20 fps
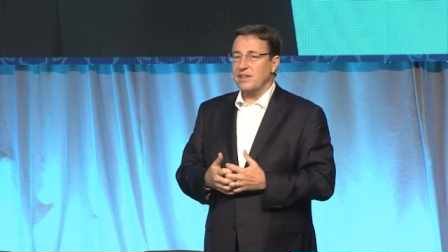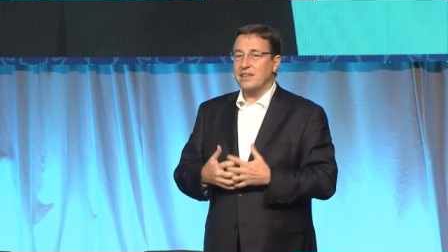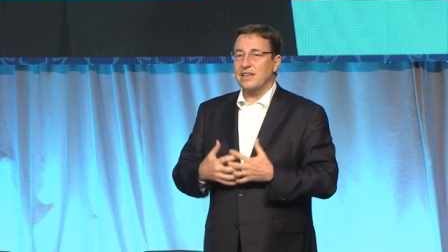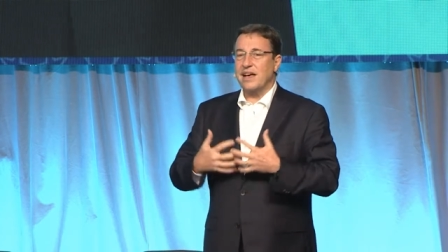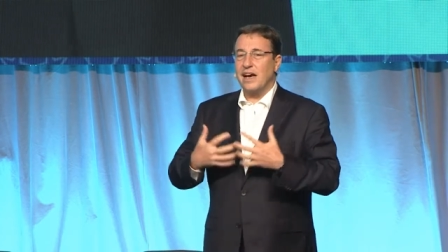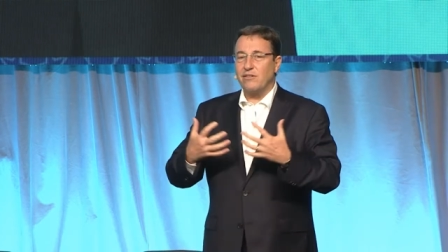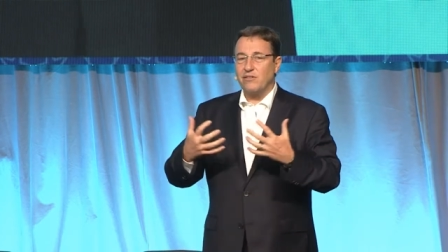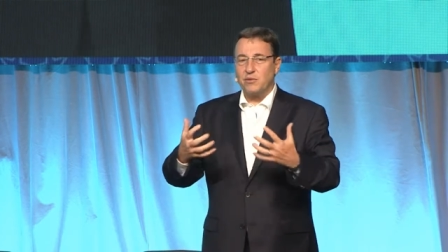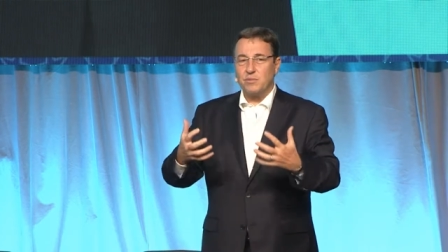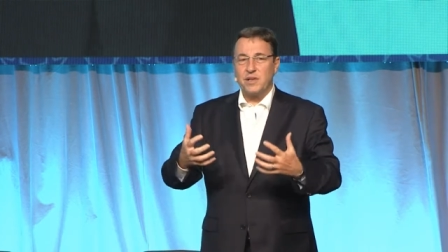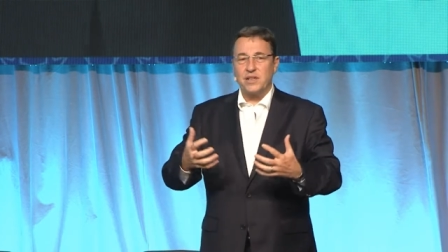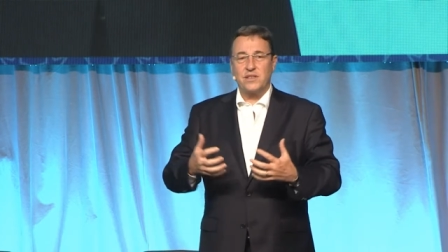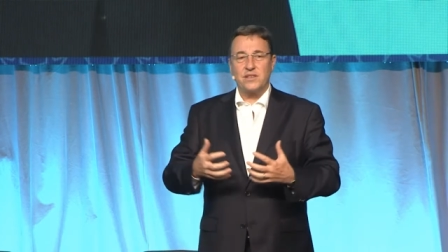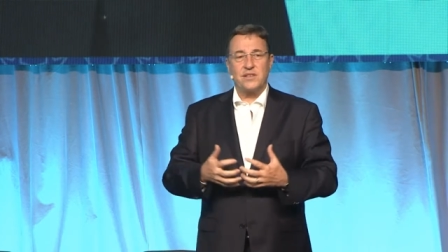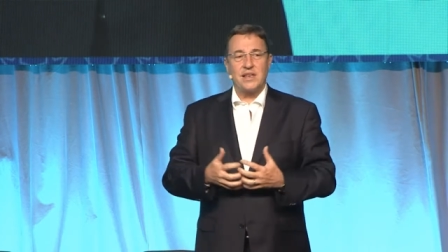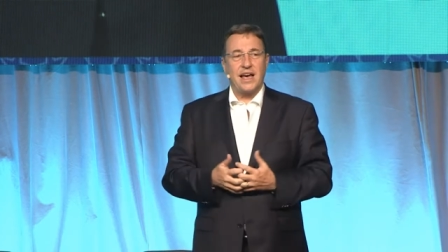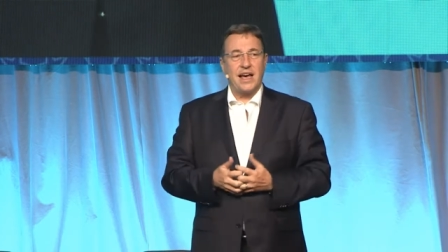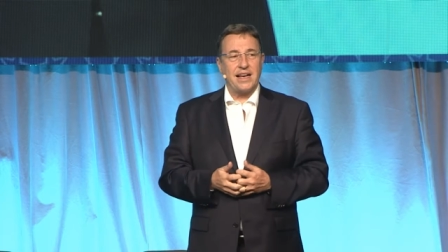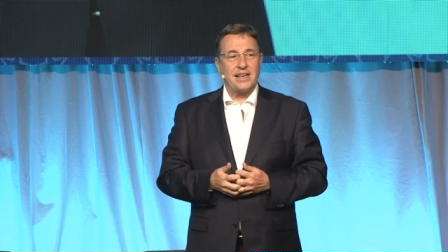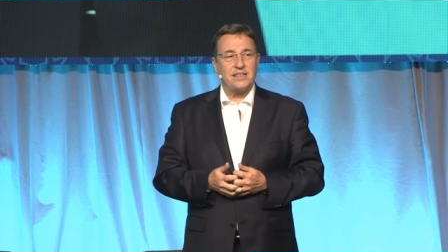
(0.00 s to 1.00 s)
governments
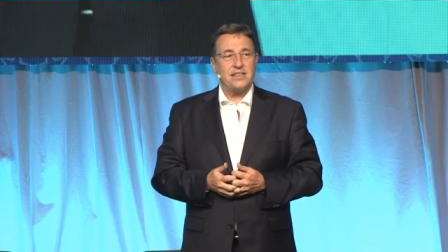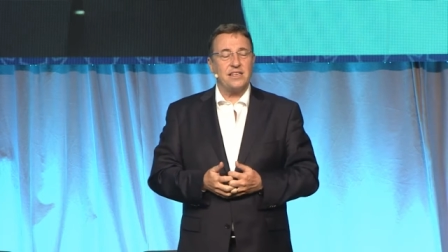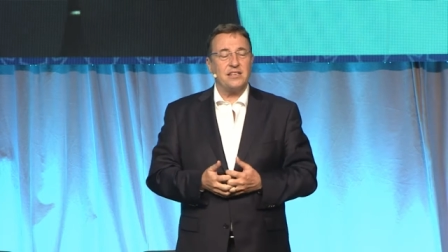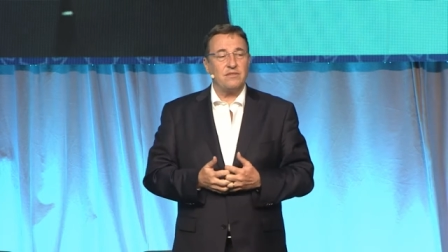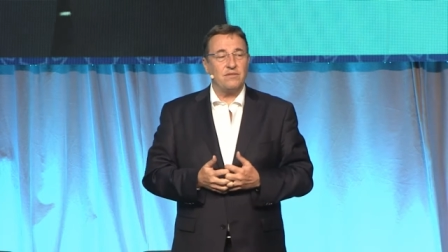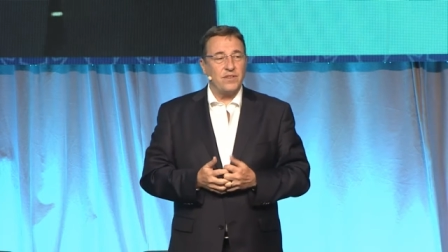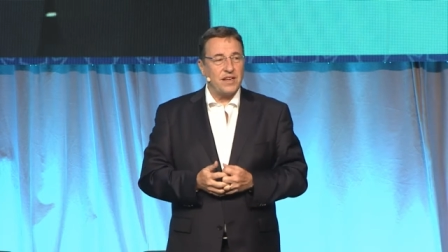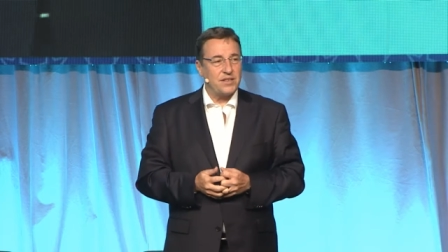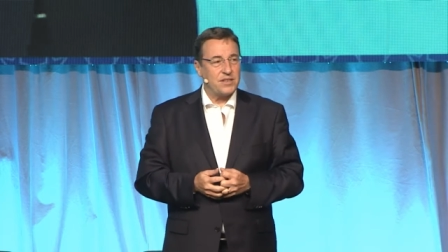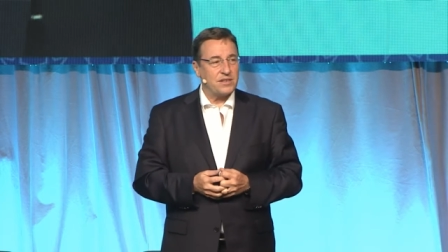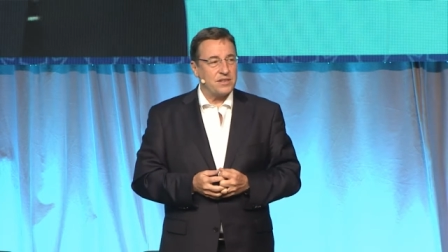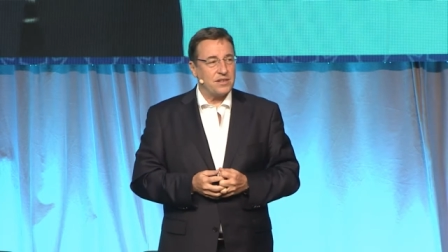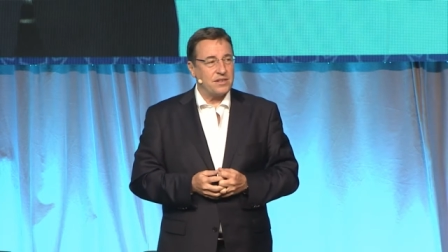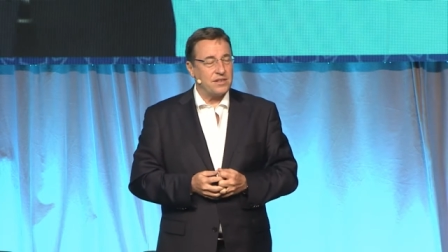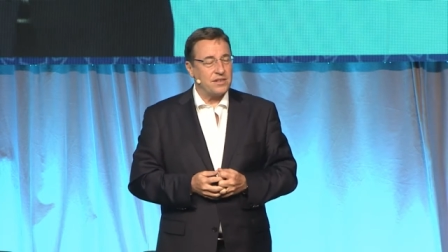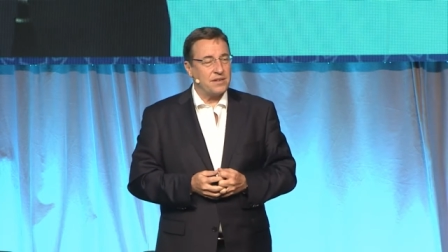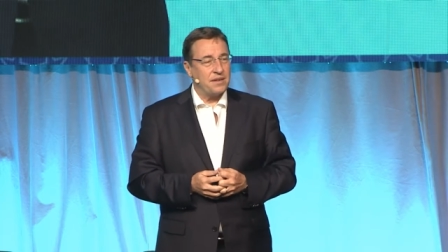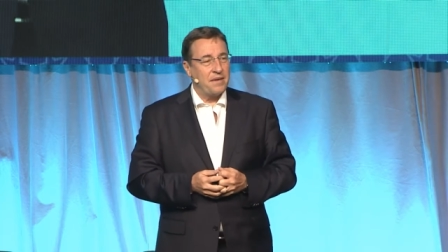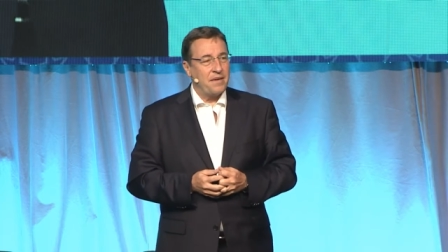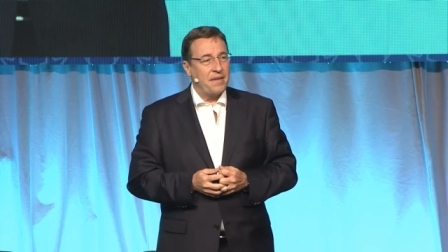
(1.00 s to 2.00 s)
as investors,